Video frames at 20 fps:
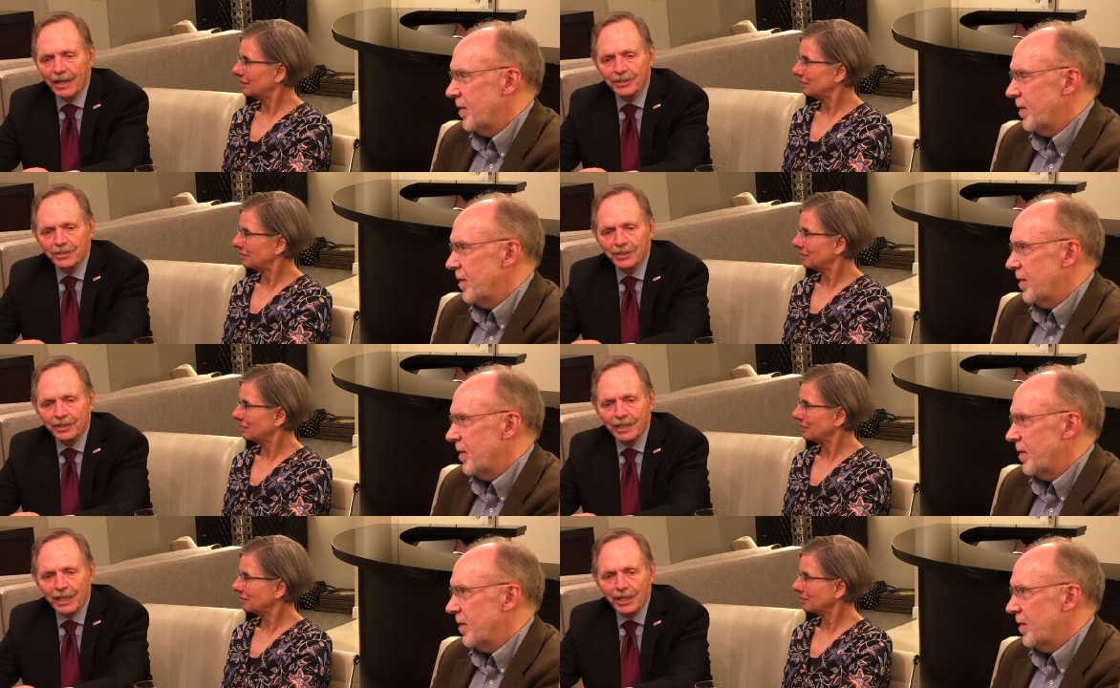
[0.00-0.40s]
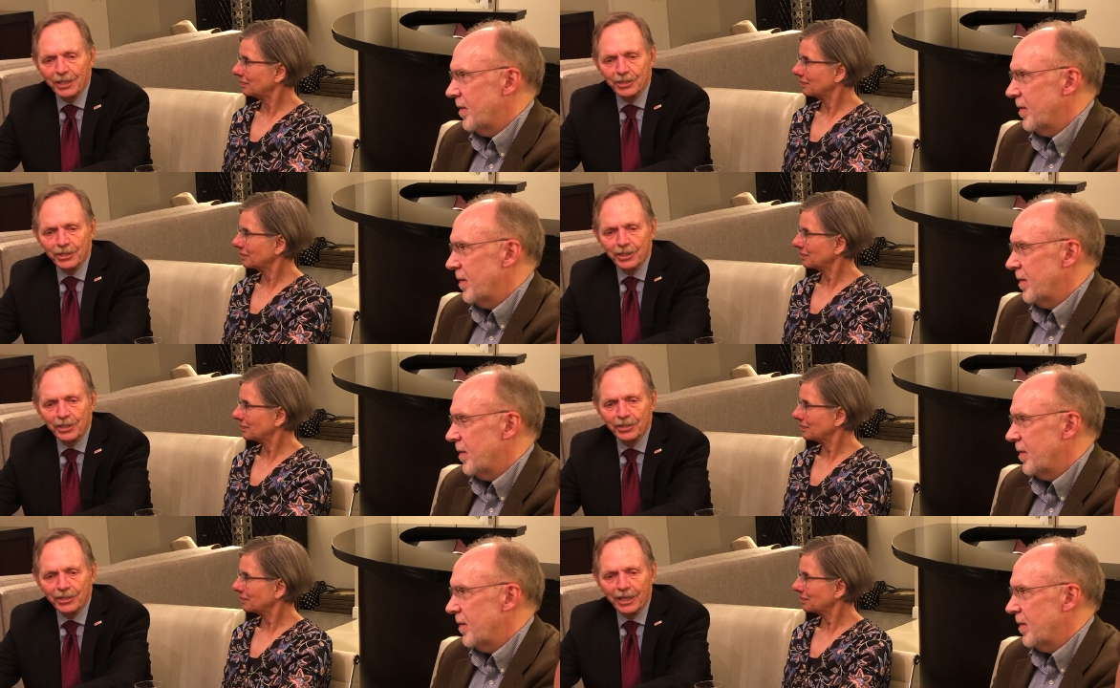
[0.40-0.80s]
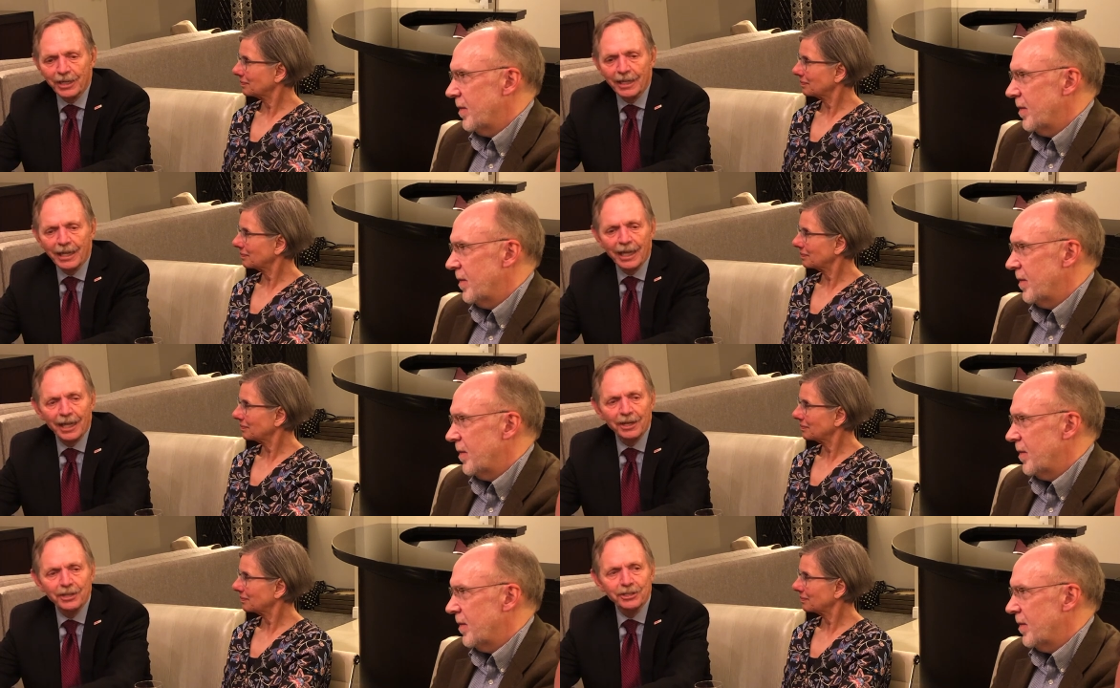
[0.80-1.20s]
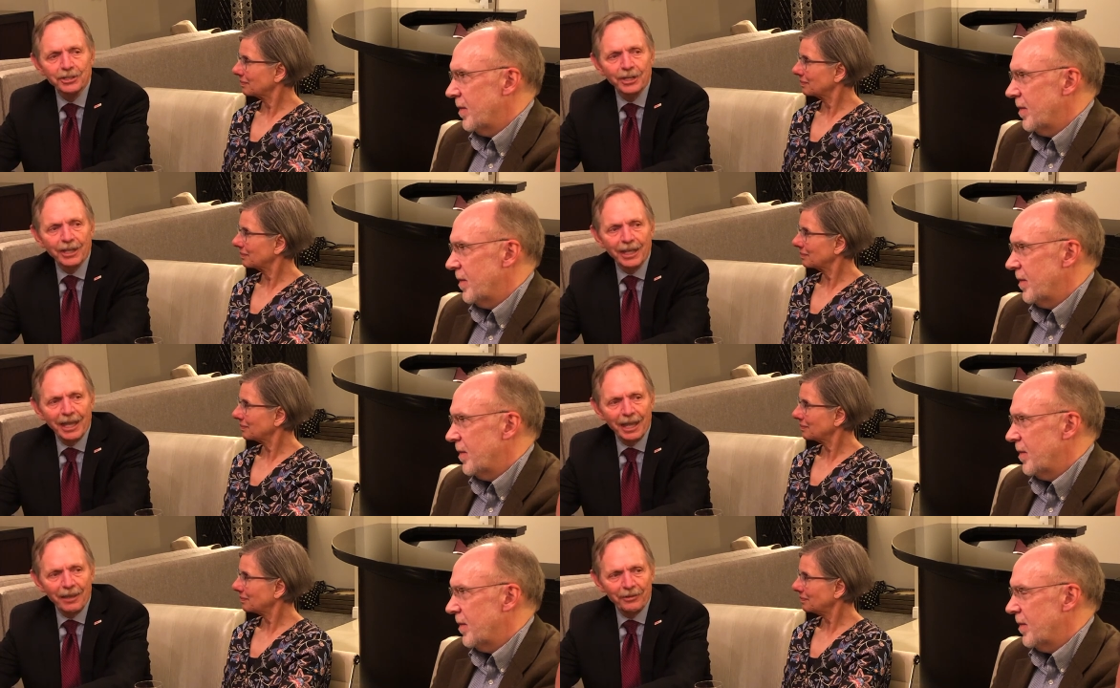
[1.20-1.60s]
Speaker 1: hesitation, he said, get
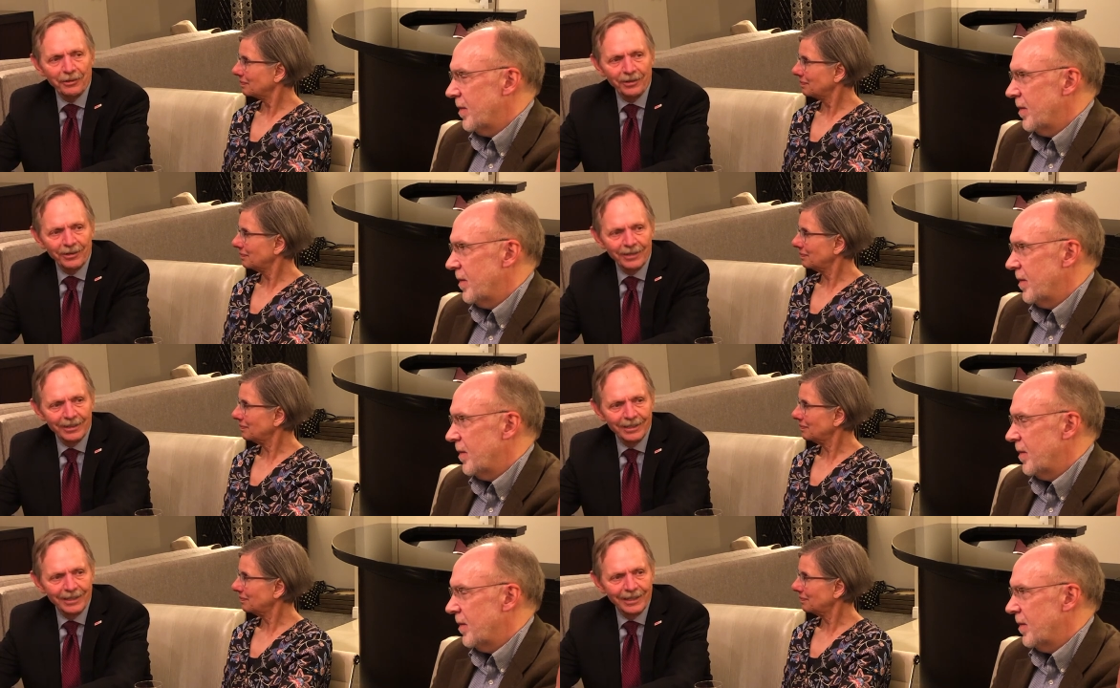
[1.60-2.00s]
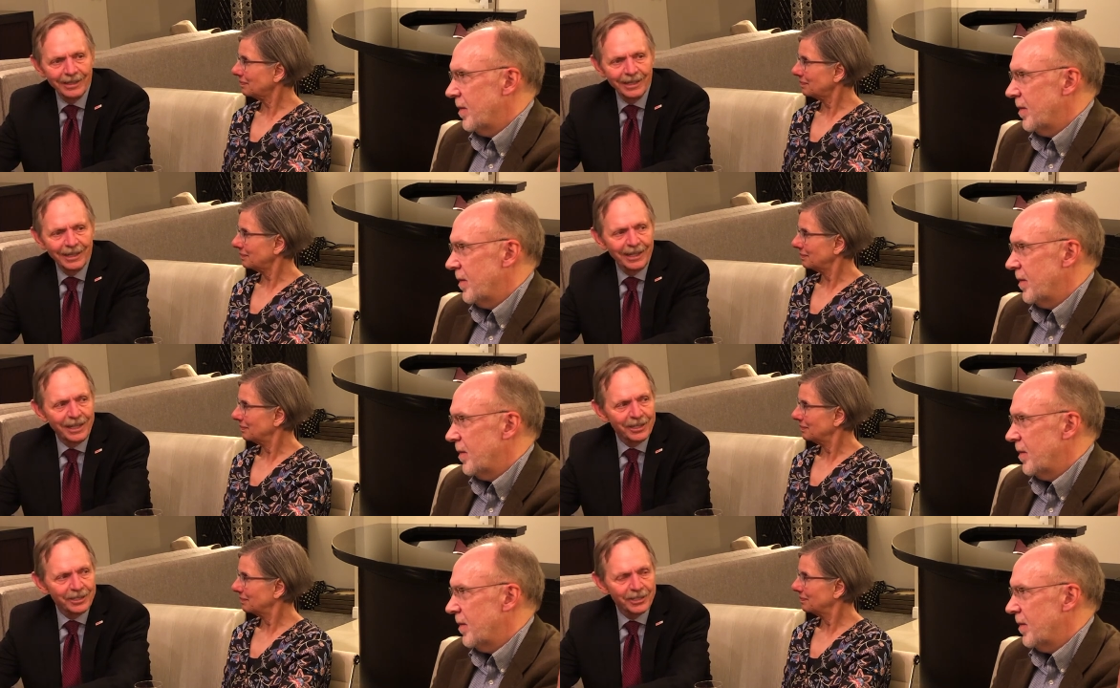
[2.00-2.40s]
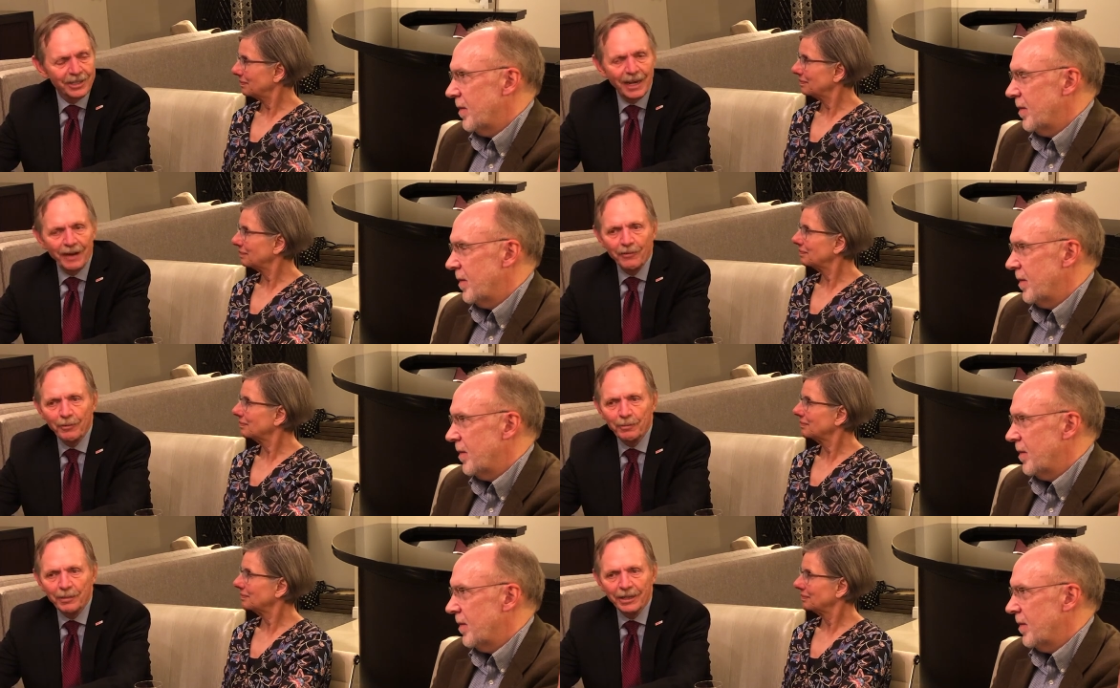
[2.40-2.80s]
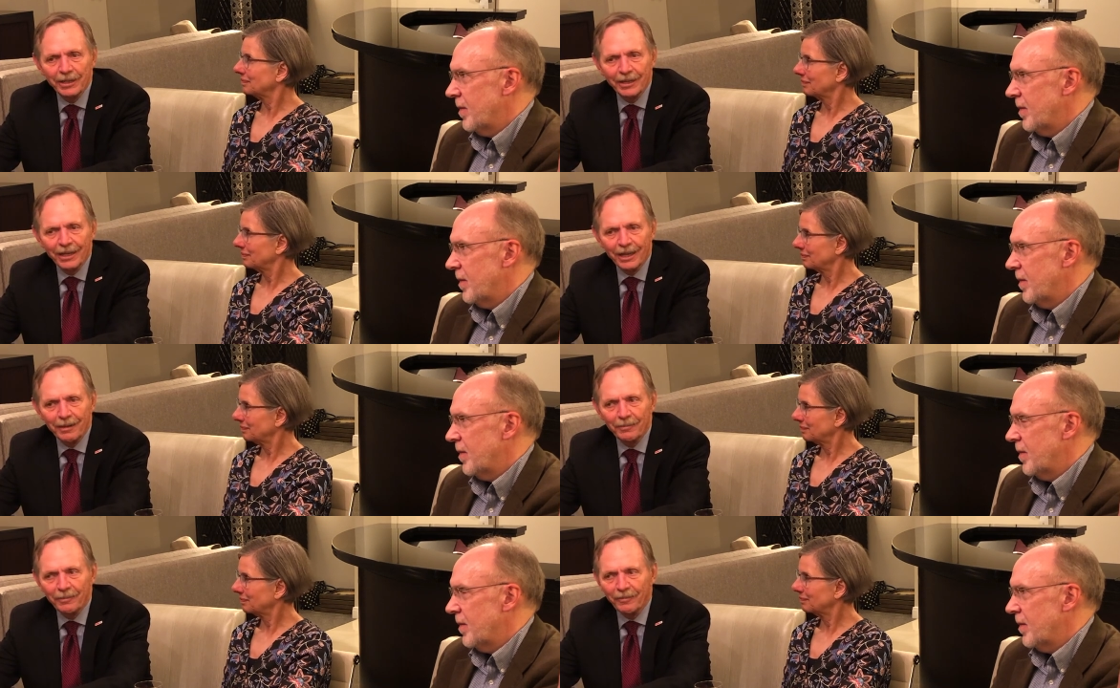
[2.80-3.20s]
us together. It's never
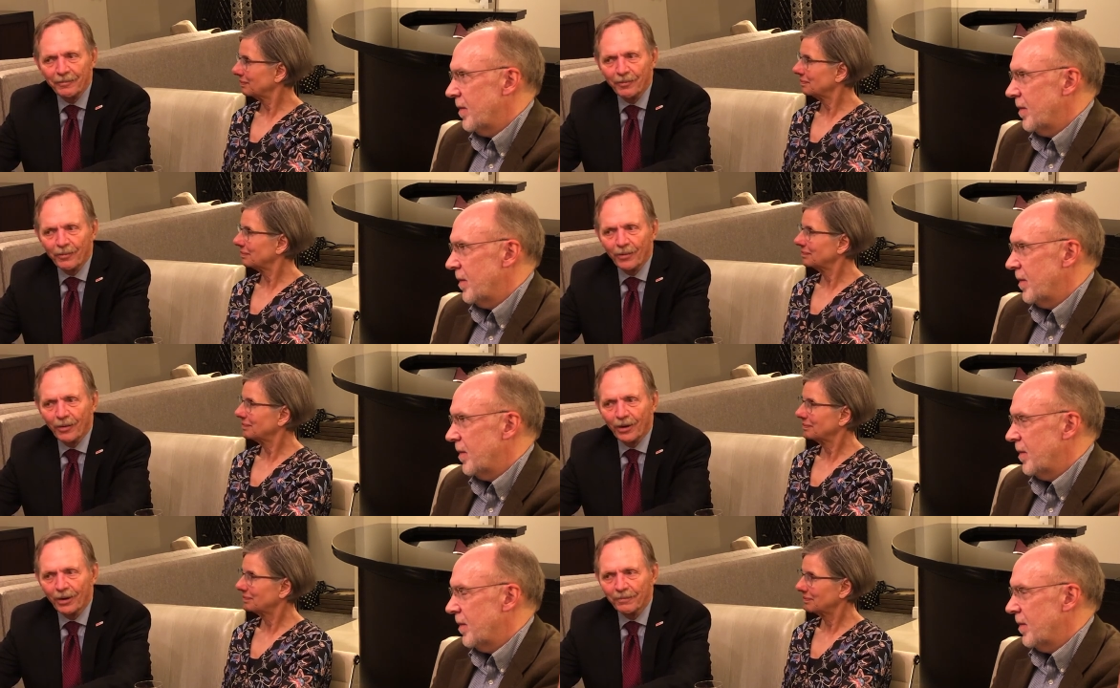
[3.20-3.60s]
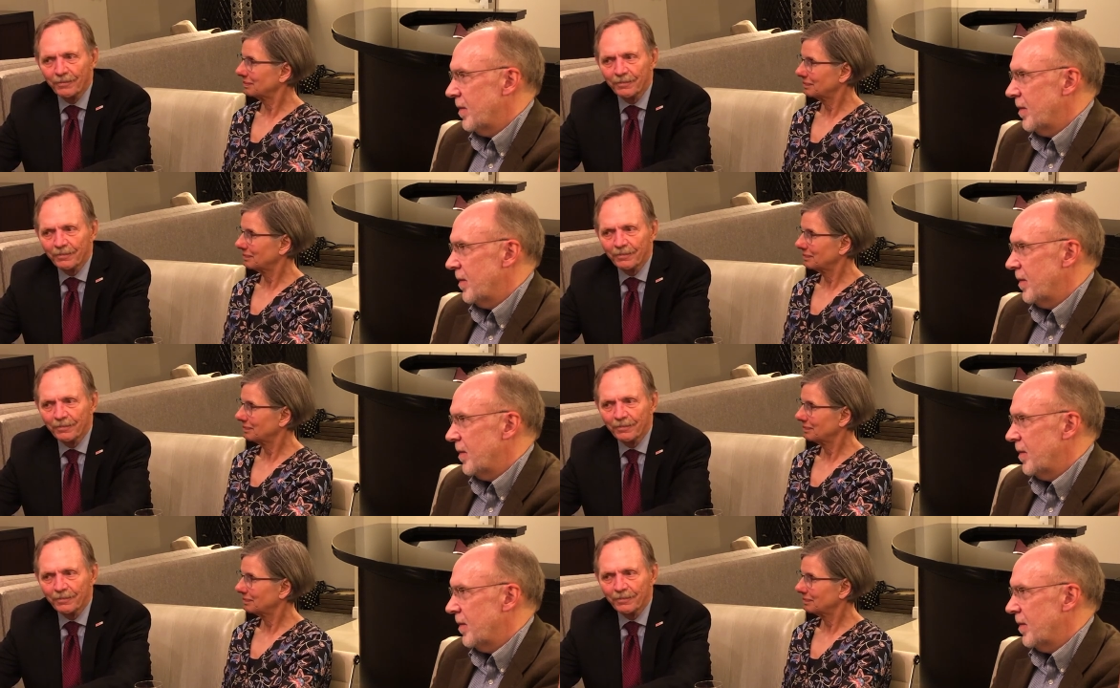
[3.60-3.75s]
been done before.